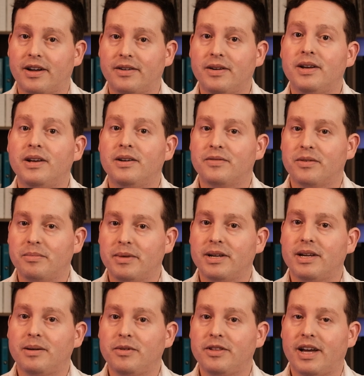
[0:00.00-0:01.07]
a role with the high
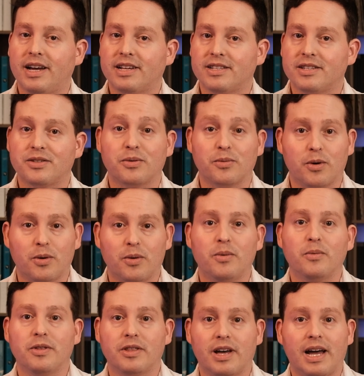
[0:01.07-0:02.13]
potential degree of
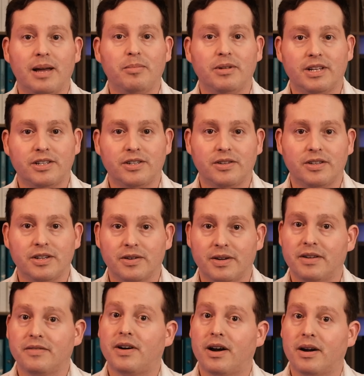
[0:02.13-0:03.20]
harm of an insurance
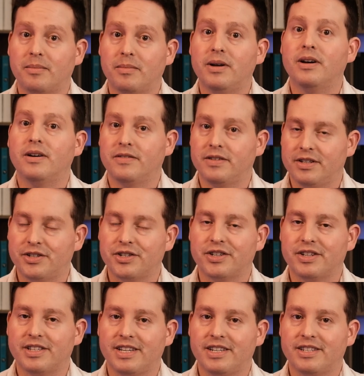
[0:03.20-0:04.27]
agent. To
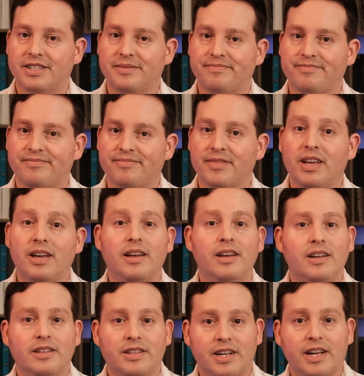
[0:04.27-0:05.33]
carry out this fingerprinting
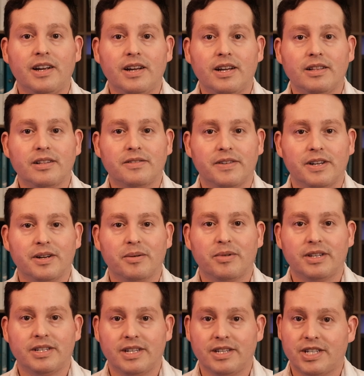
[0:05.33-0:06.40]
check, most states will
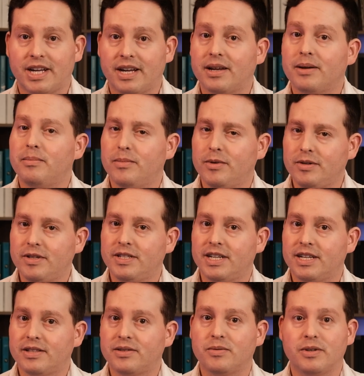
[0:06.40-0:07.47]
use Identico,
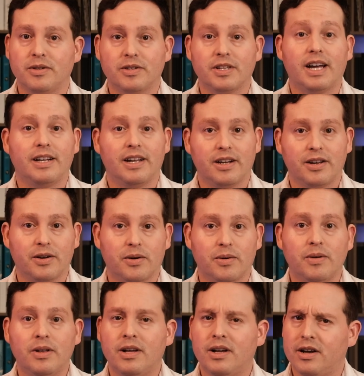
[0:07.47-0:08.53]
although this isn't always the
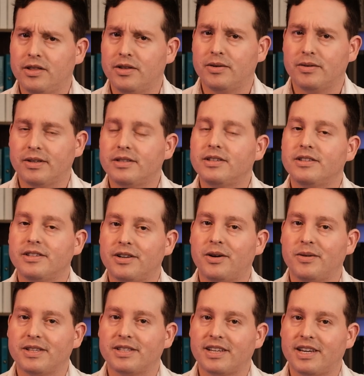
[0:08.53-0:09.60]
case. For example,